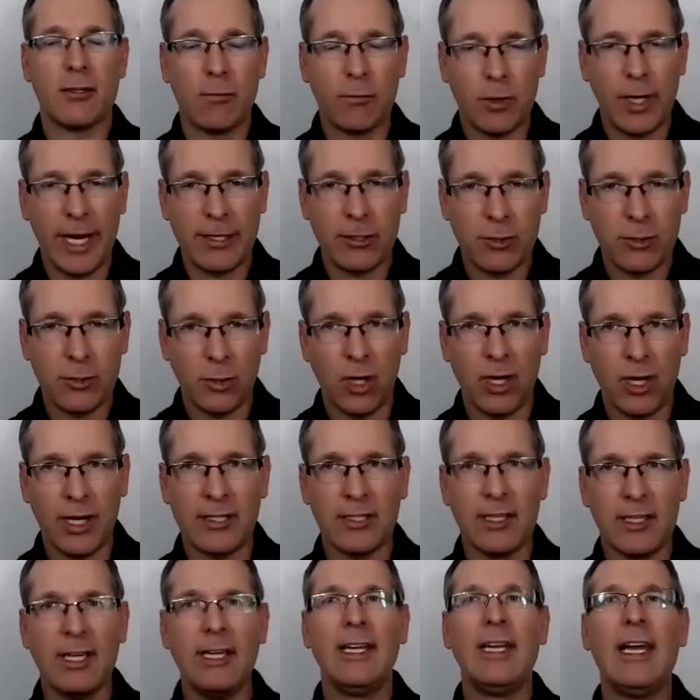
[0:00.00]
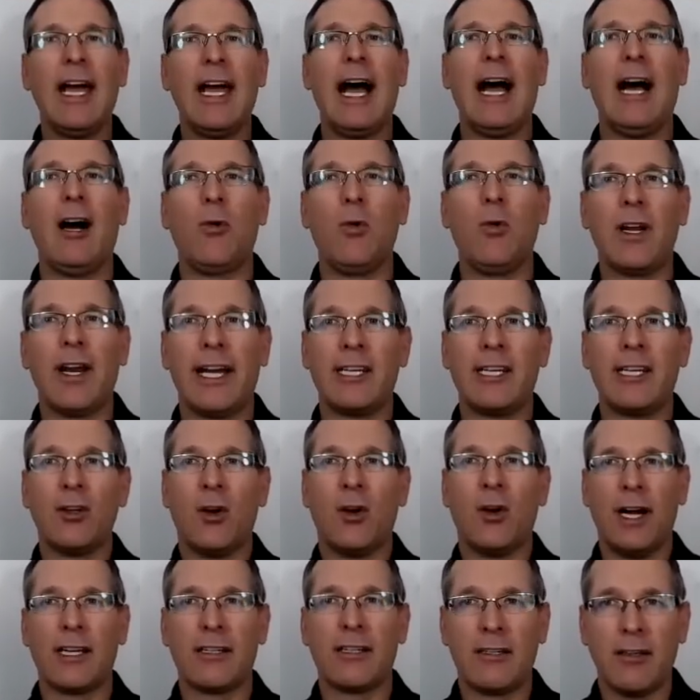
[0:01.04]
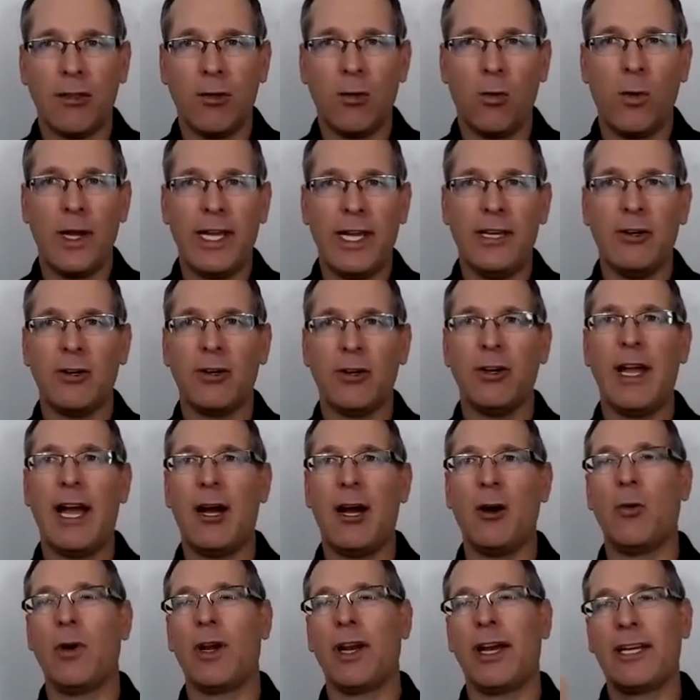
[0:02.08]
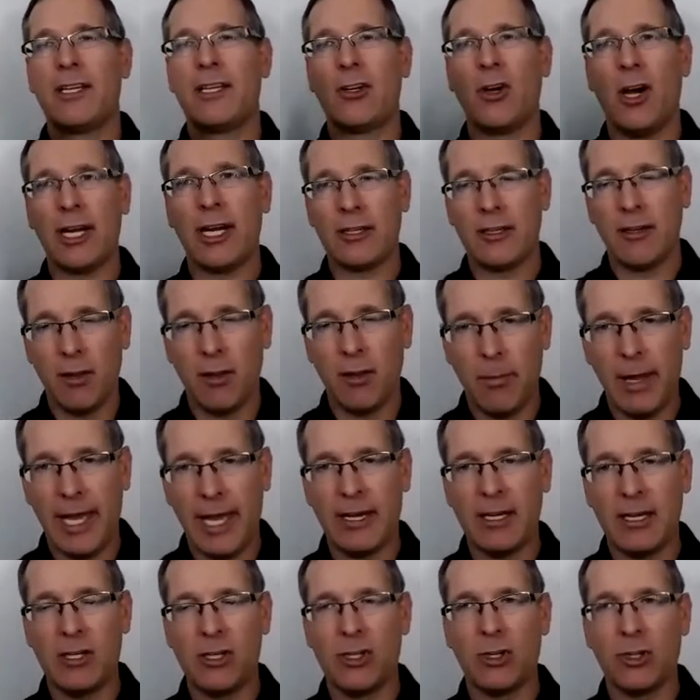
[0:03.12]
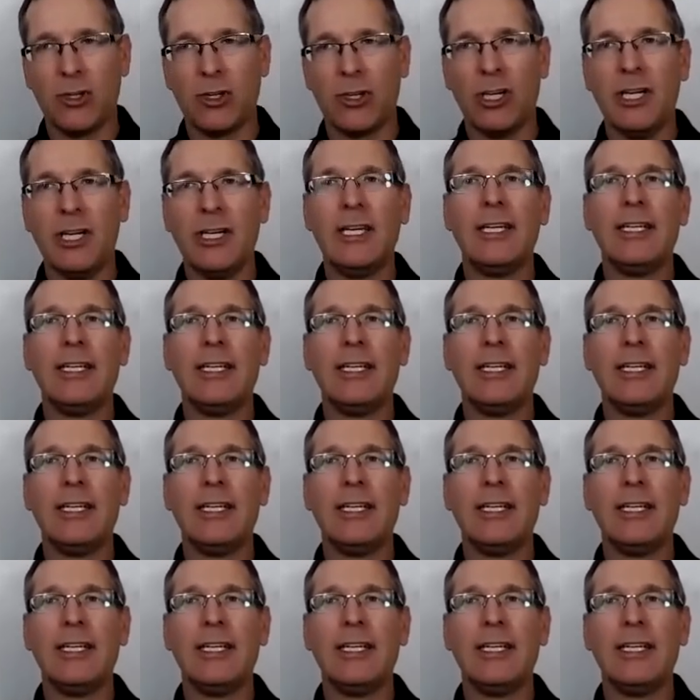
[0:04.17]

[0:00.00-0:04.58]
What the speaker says: restaurant, how would I talk to the waiter? How would I talk to the manager?